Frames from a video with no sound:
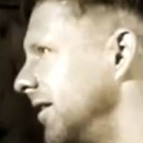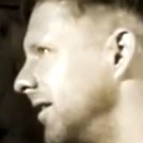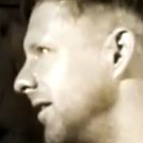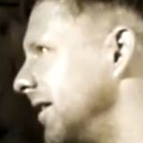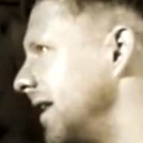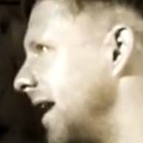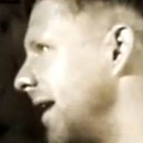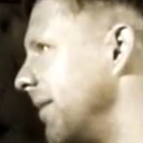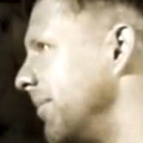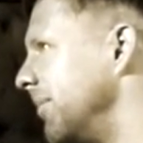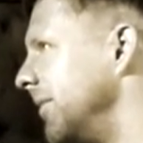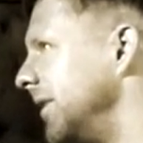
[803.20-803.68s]

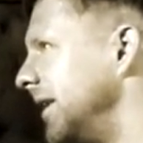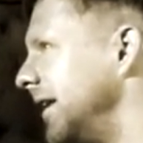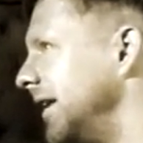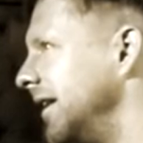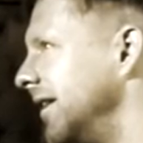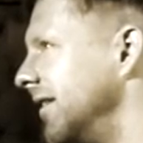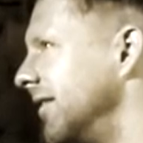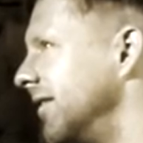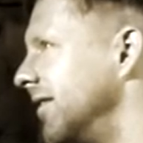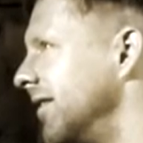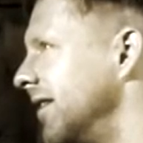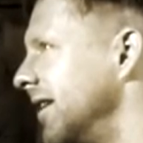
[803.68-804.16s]
that
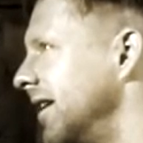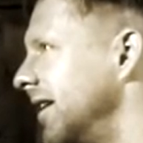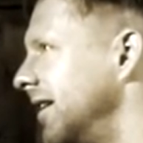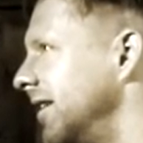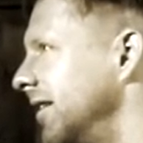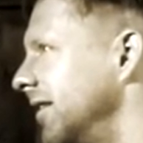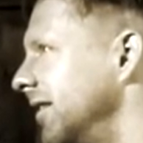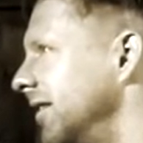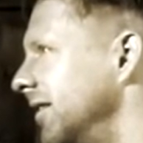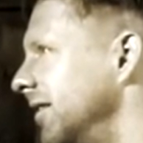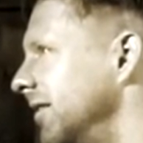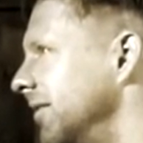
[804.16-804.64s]
means that
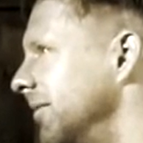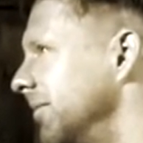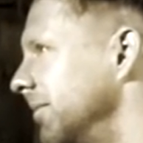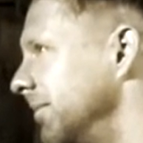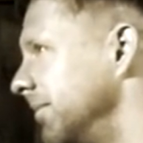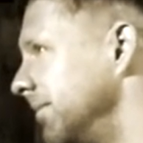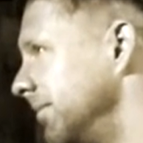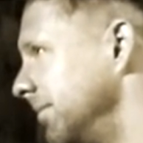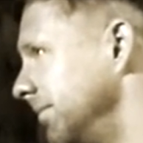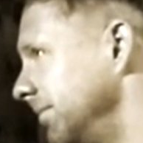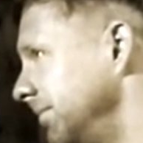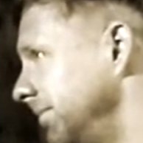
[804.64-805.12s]

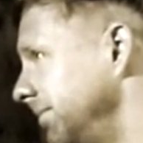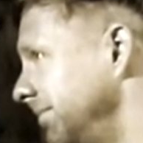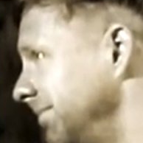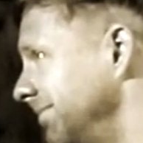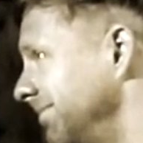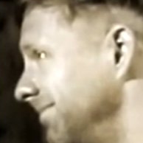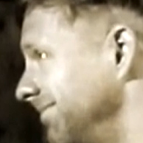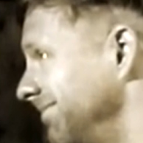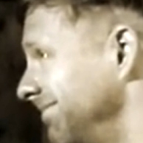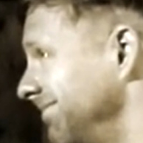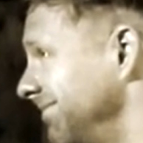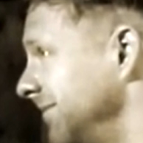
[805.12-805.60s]

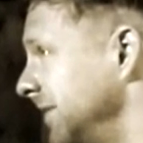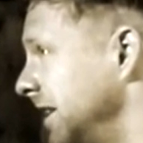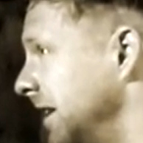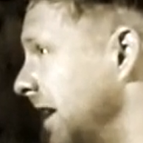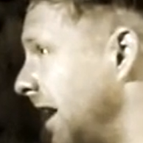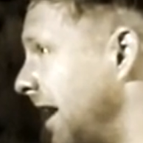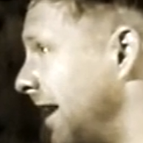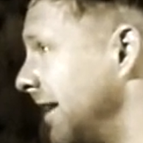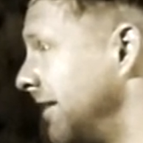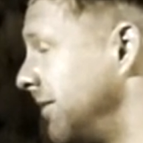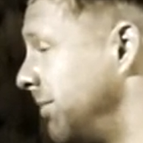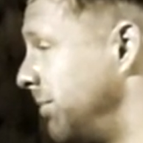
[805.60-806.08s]

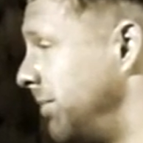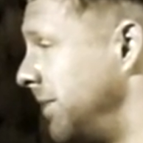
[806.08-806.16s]
God's